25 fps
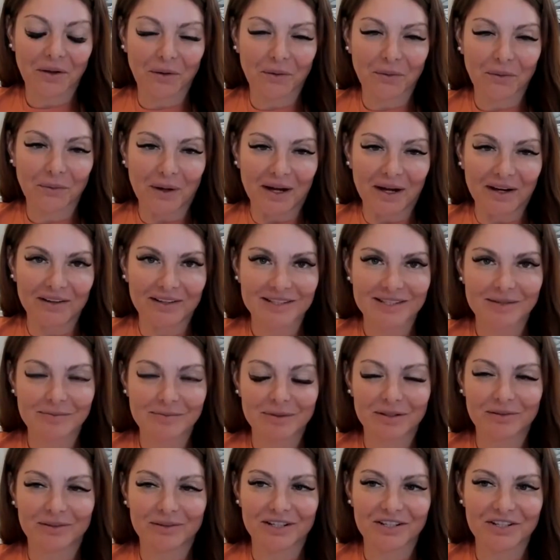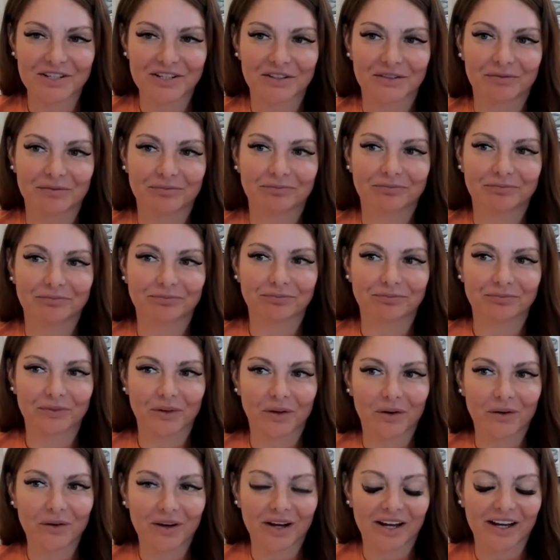Wow, that's a big question.
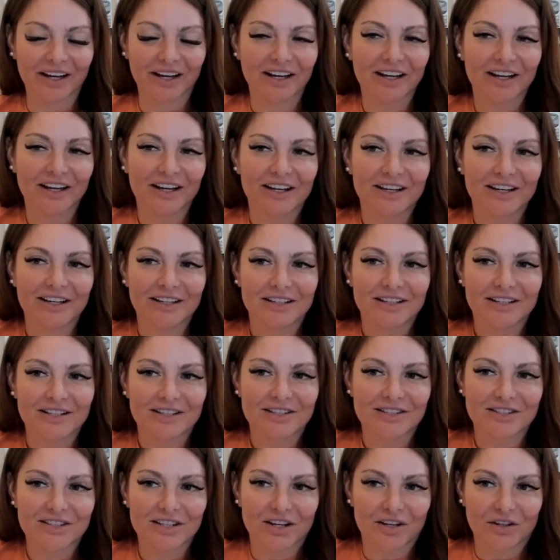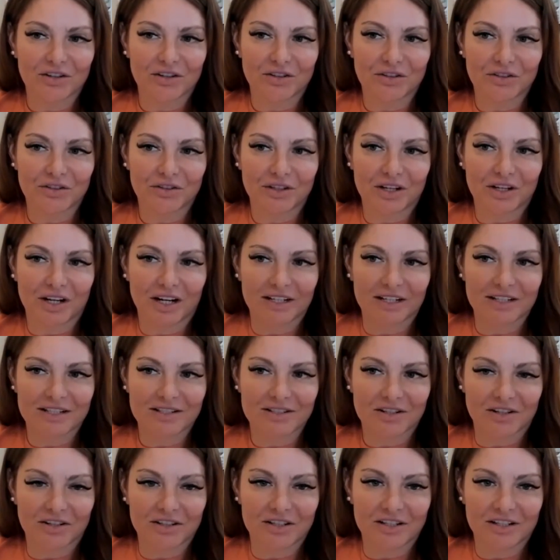Okay, so I
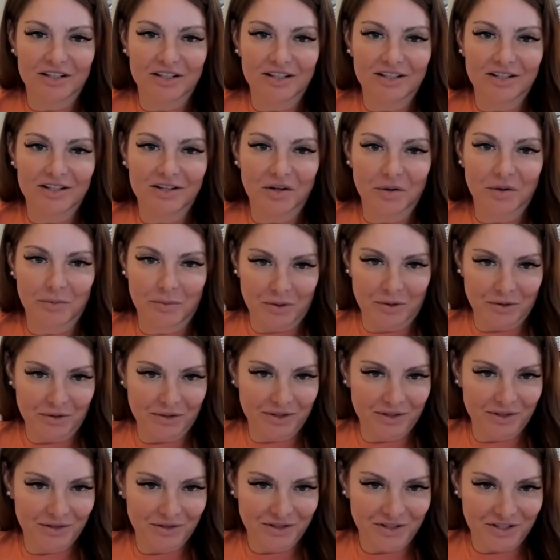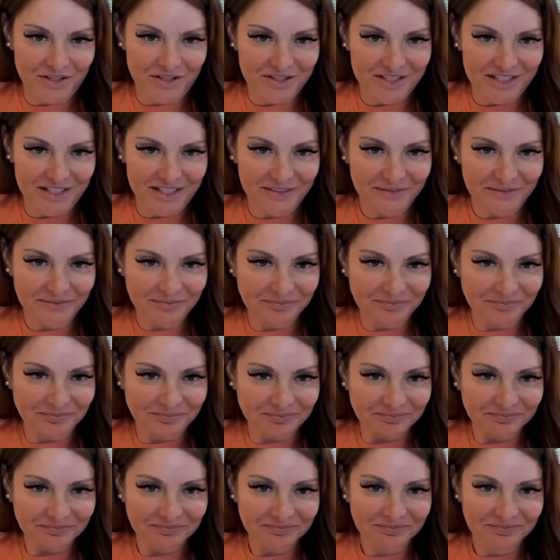started in Hoboken, New Jersey,
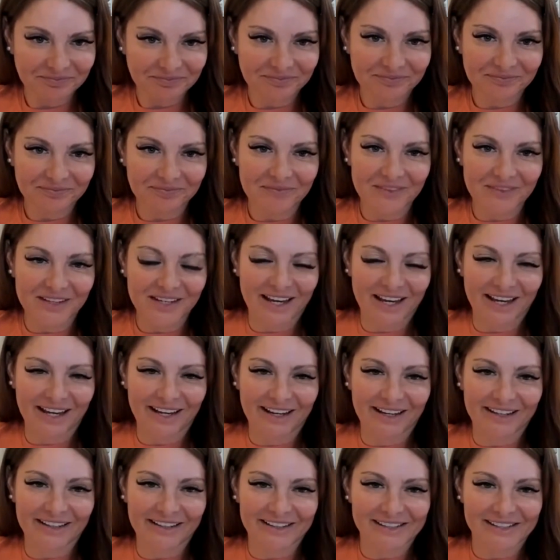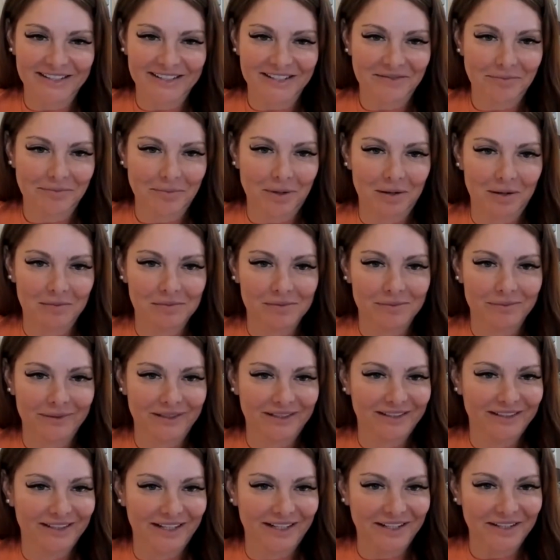and
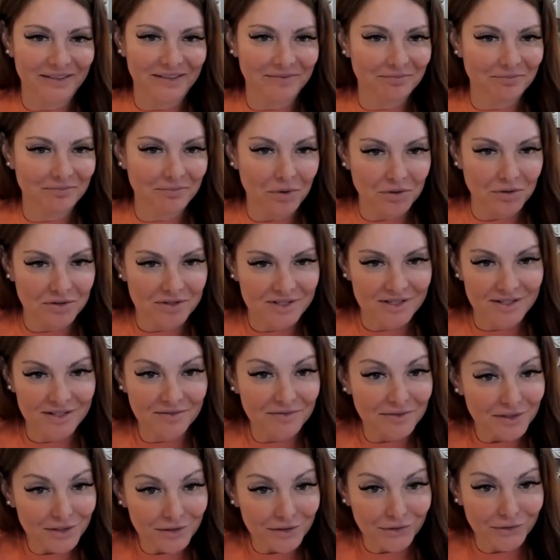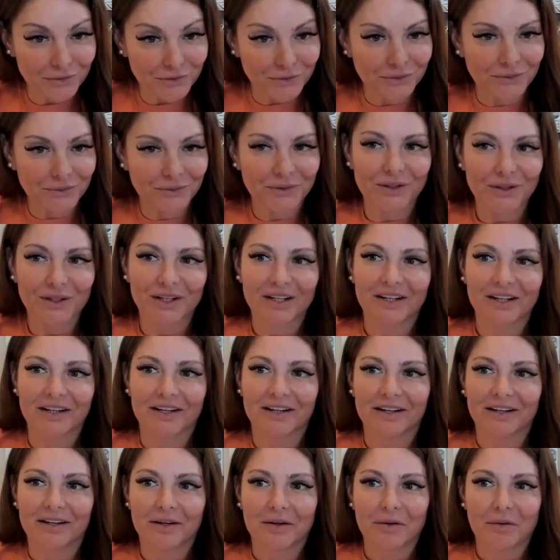probably like most of you,
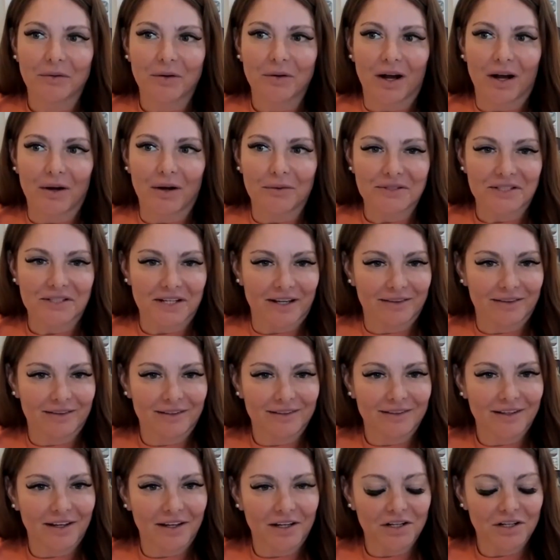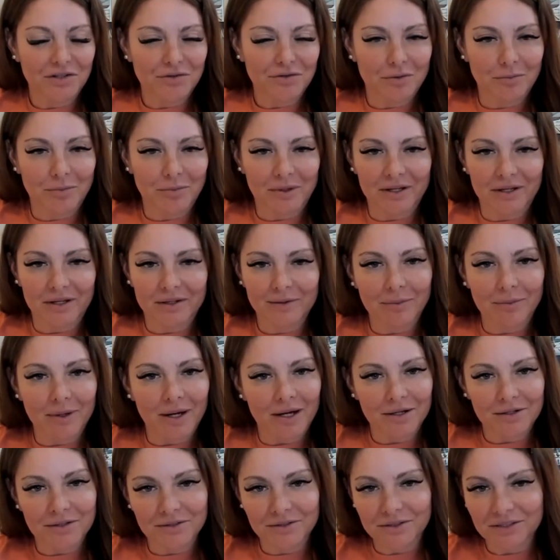I was at the age where being a
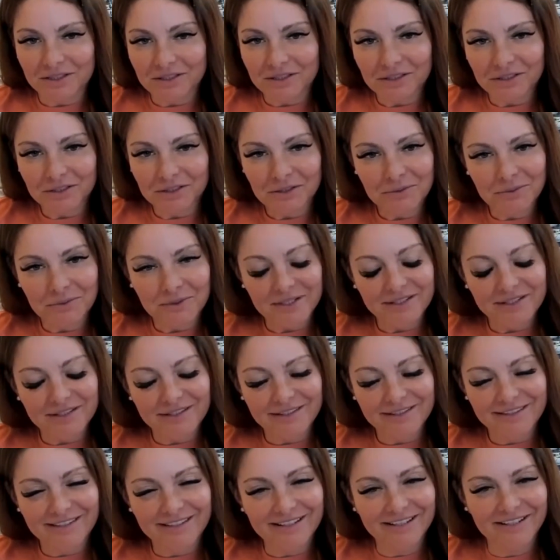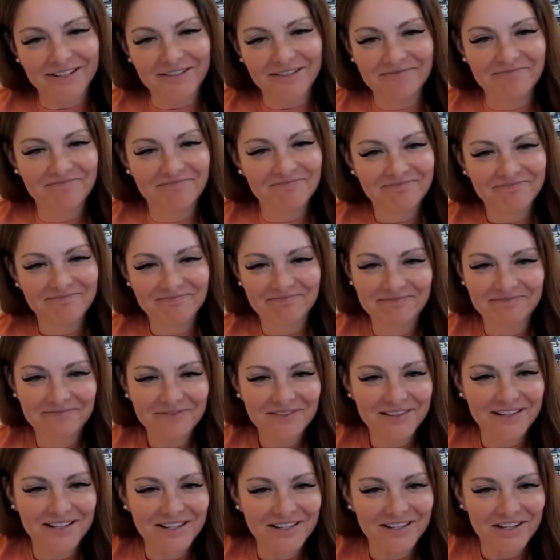bottle girl was,
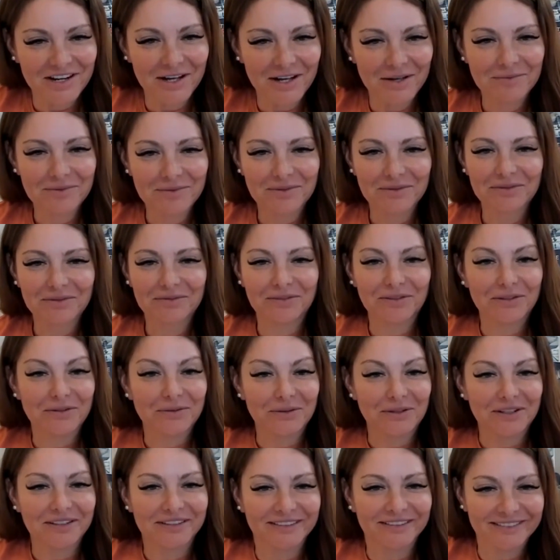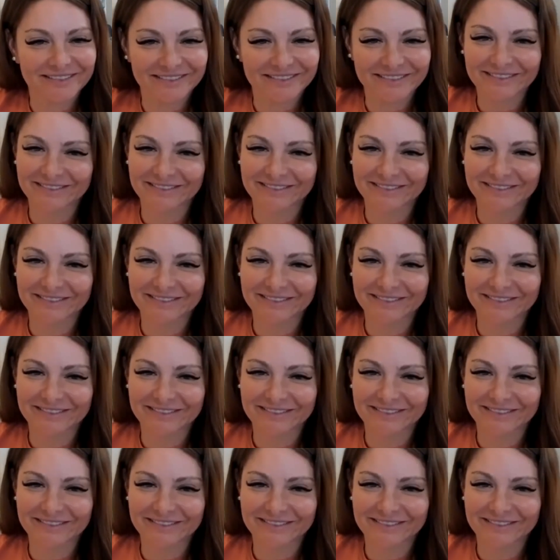the jobs were fewer.